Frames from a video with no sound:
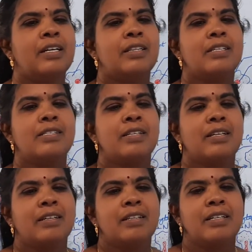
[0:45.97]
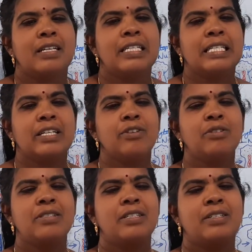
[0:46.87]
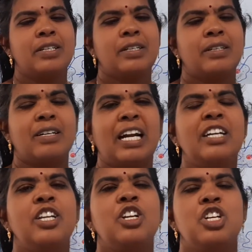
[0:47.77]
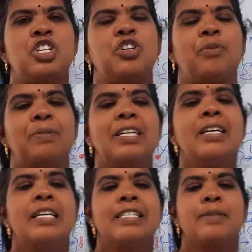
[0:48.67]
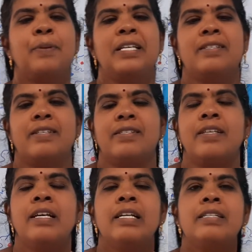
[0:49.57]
it gives the continuation of the species.